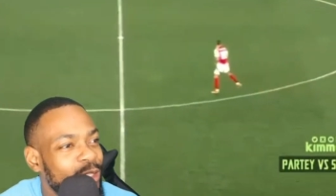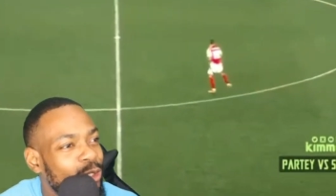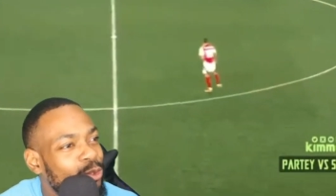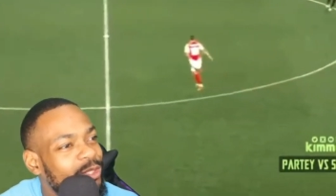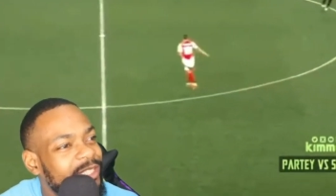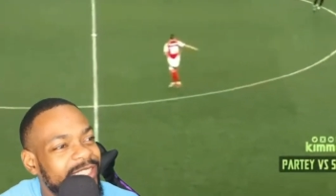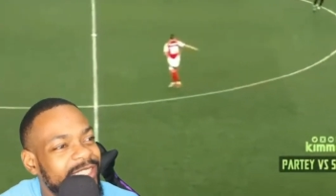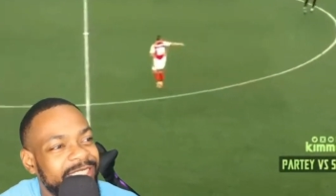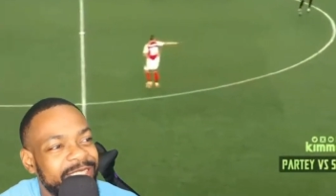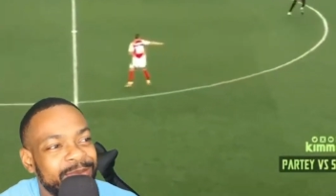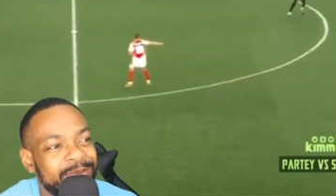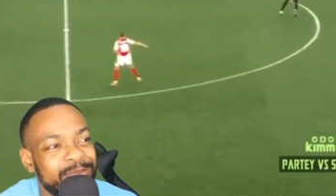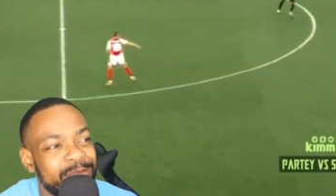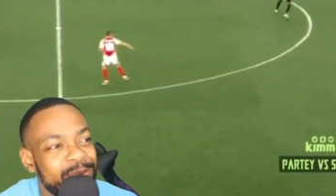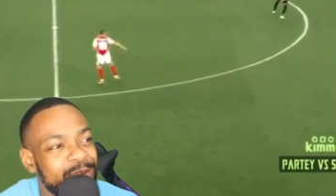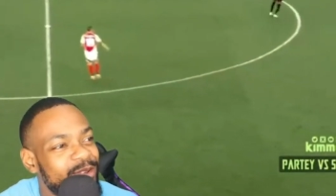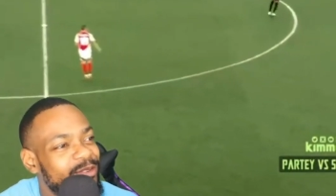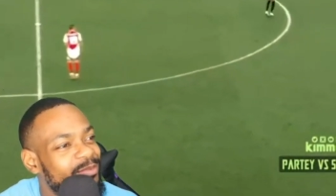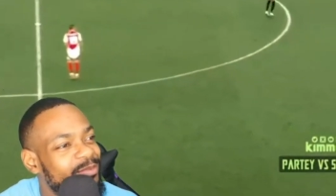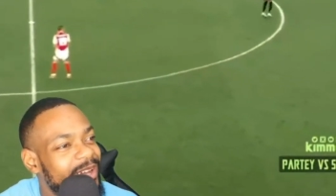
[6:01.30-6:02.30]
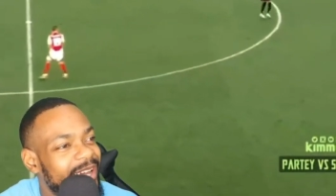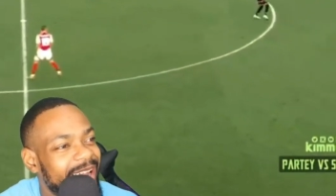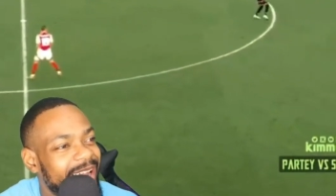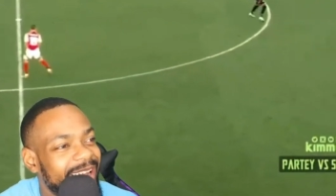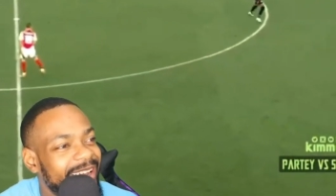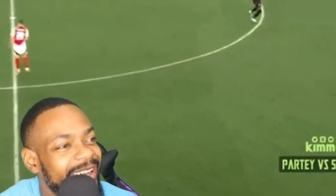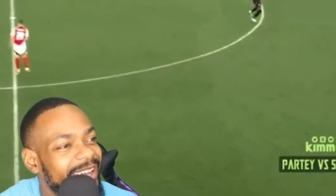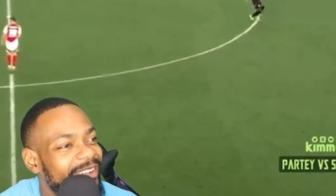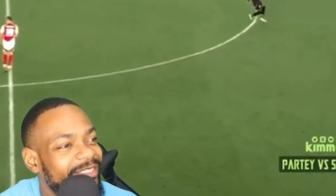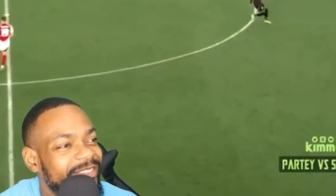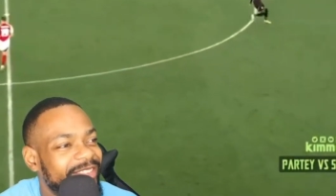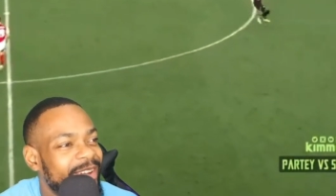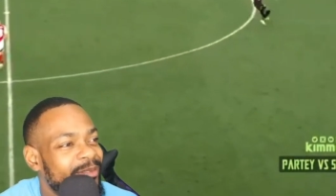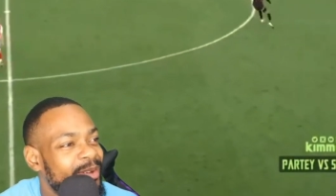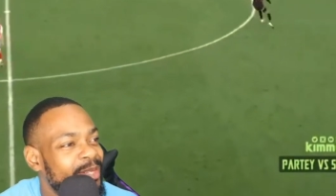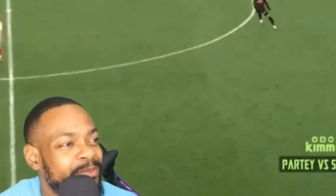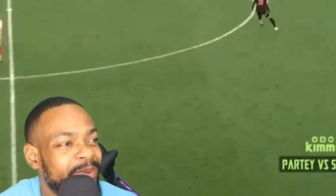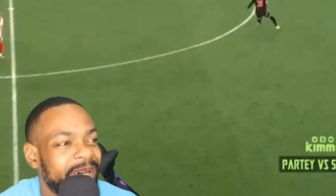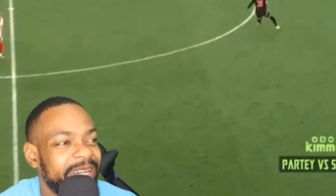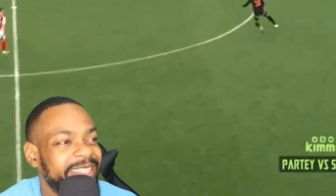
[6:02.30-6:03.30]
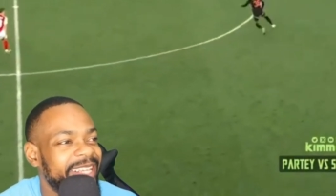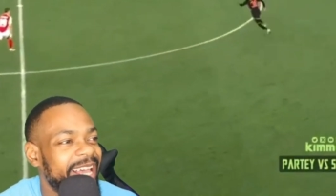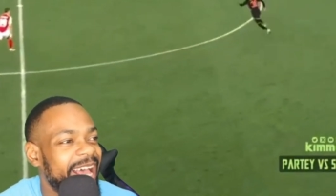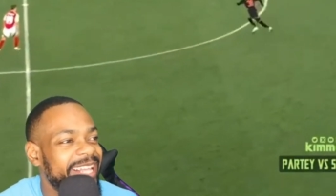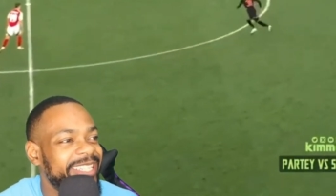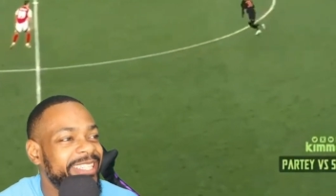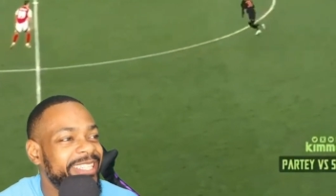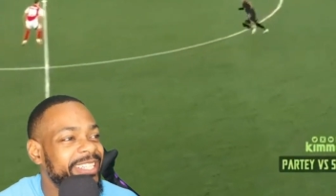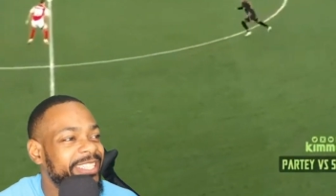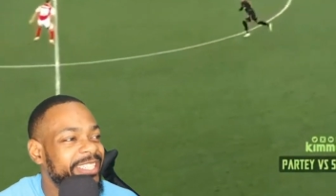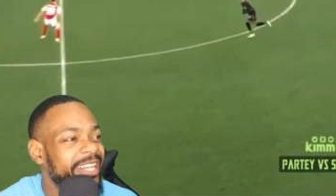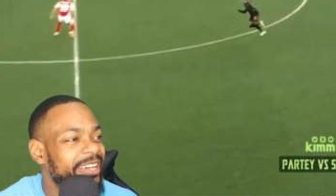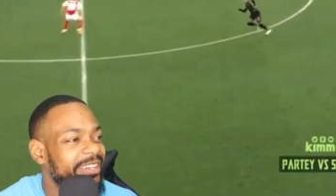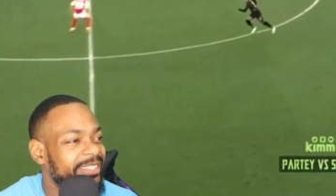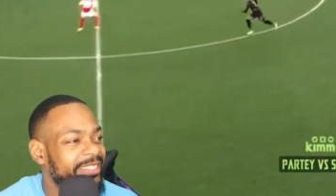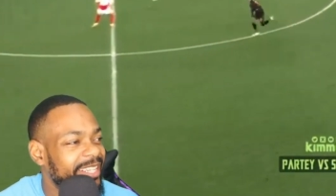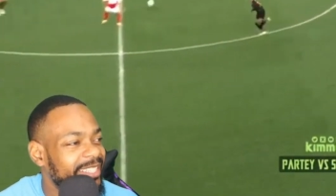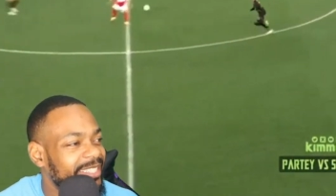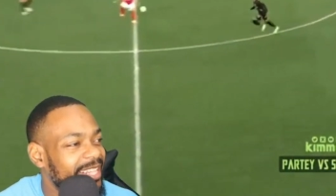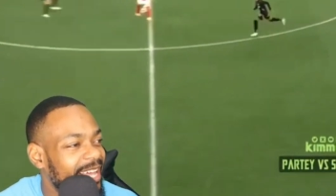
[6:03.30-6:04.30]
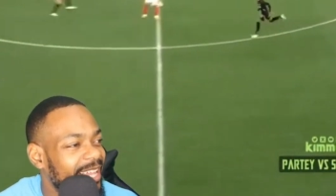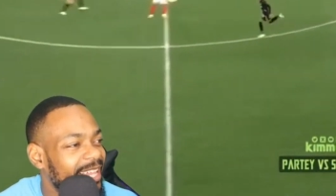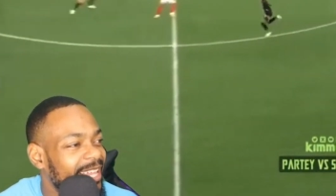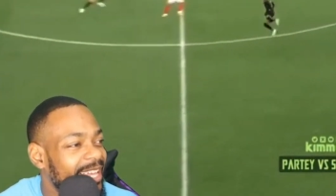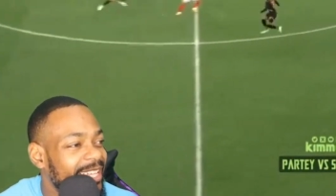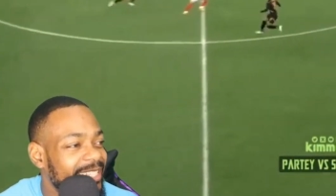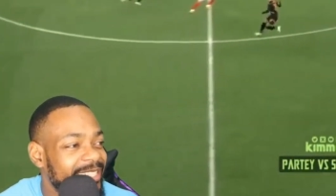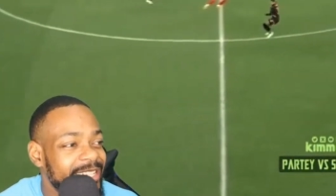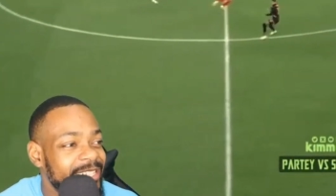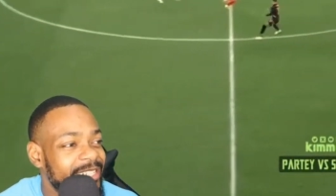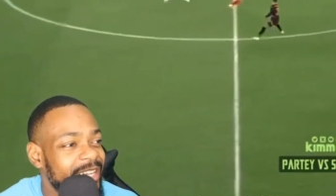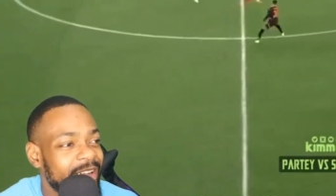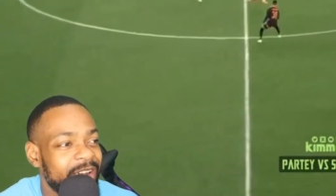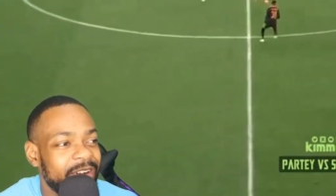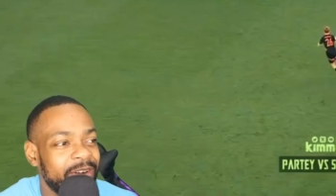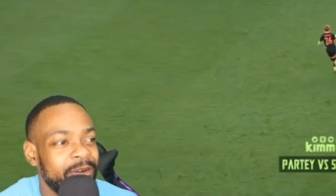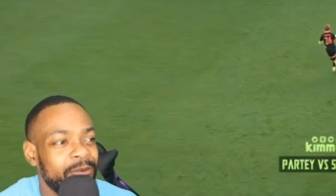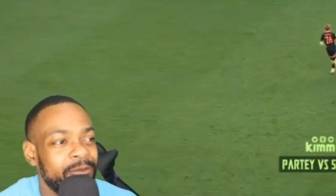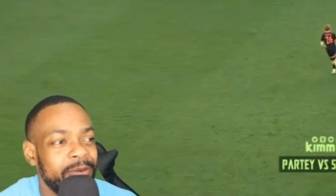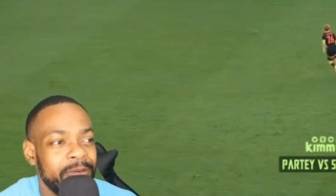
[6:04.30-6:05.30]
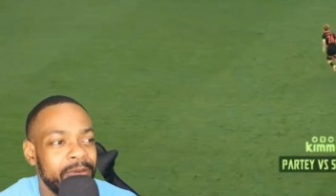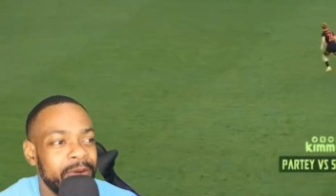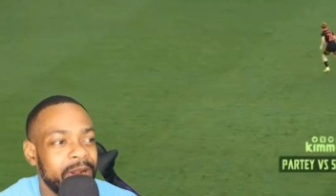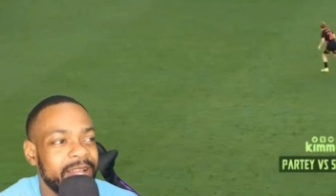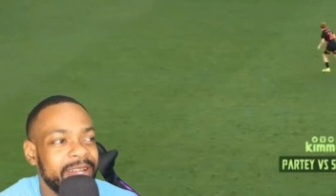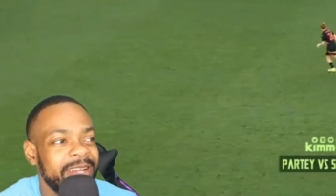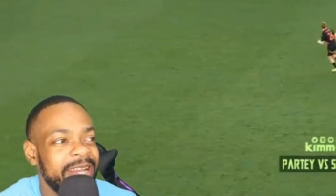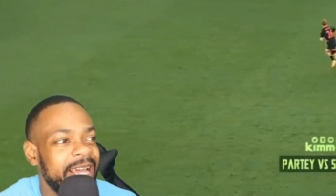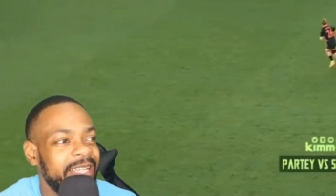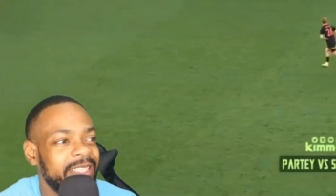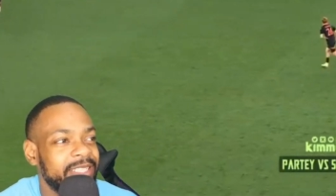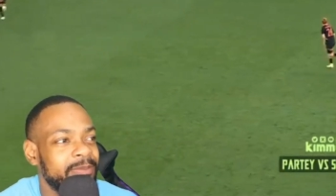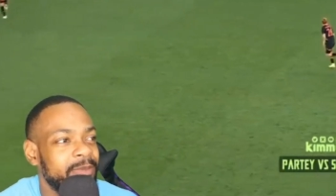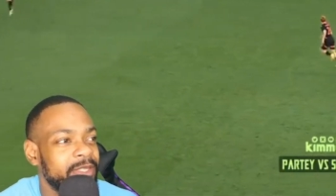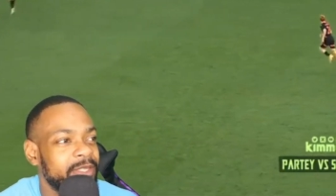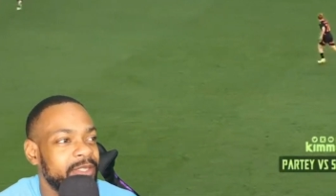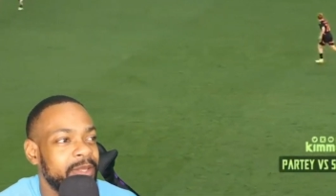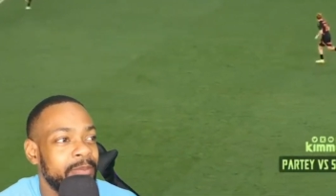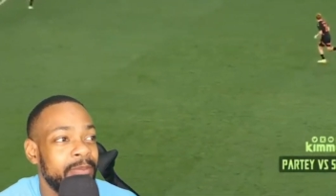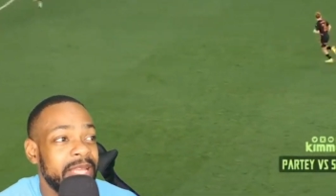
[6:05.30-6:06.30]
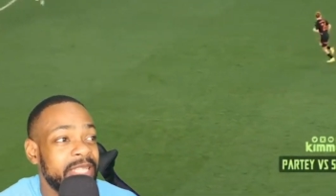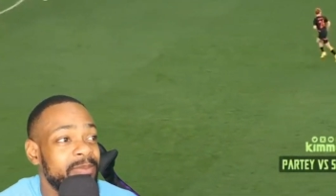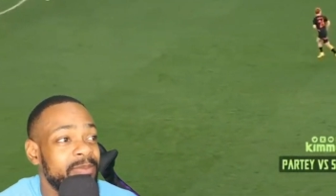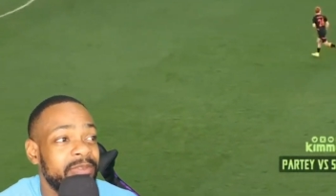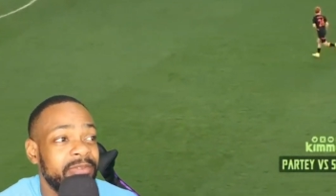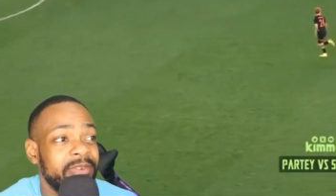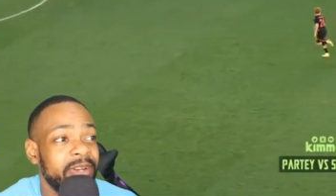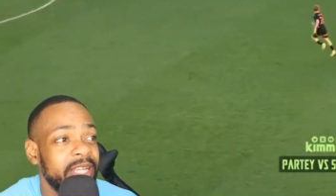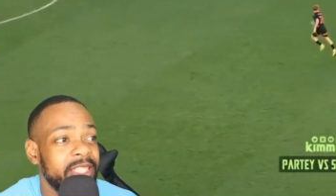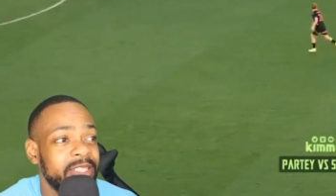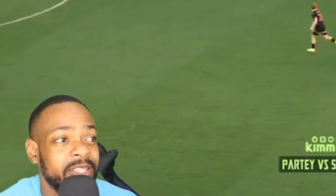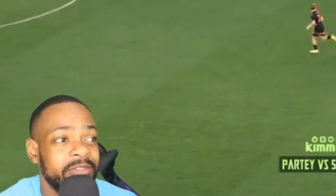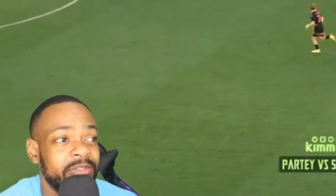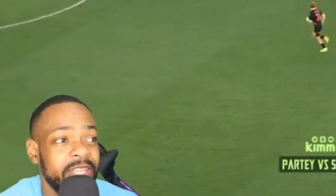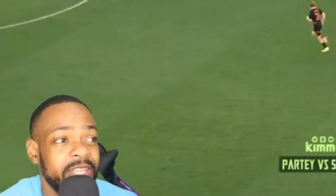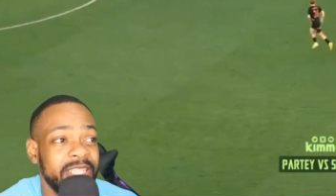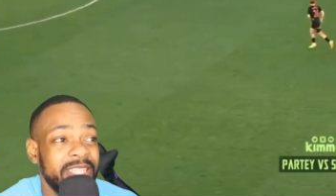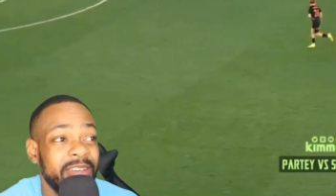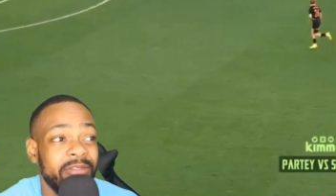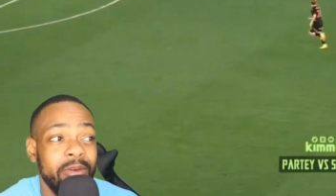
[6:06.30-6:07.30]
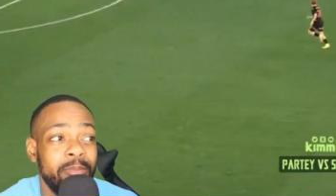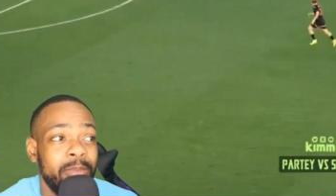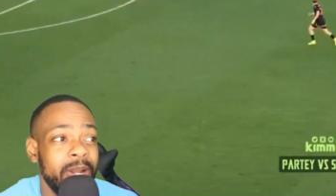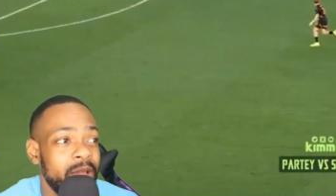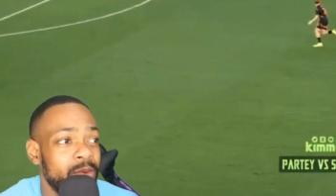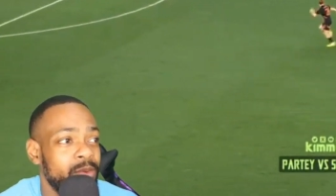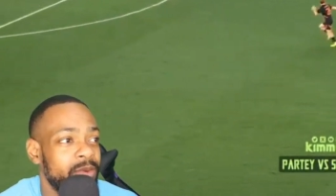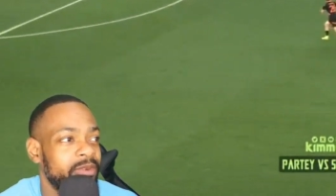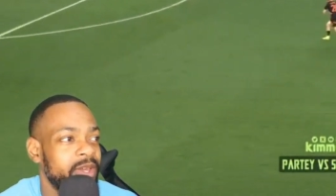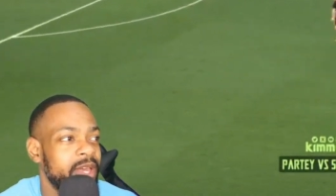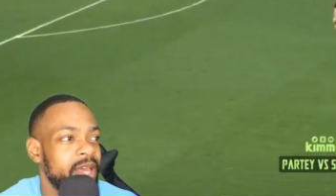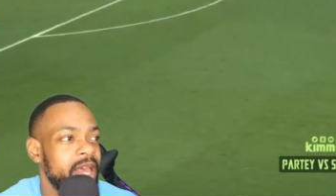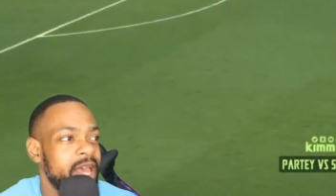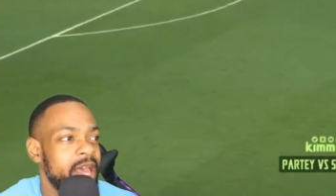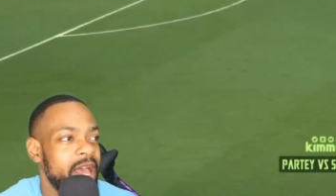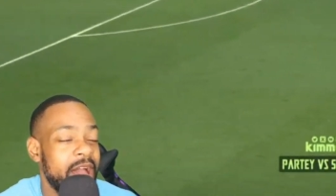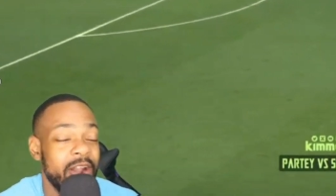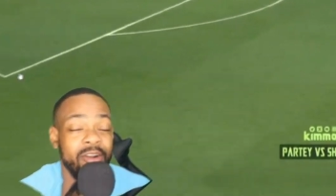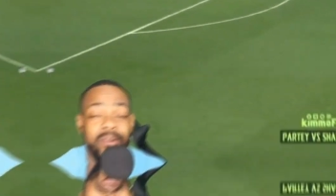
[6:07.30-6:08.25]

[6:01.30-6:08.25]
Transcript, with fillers: way he's so smooth, man. I love Thomas Partey. As Zinchenko said that Zinchenko recognized him as the best midfielder he's ever played with.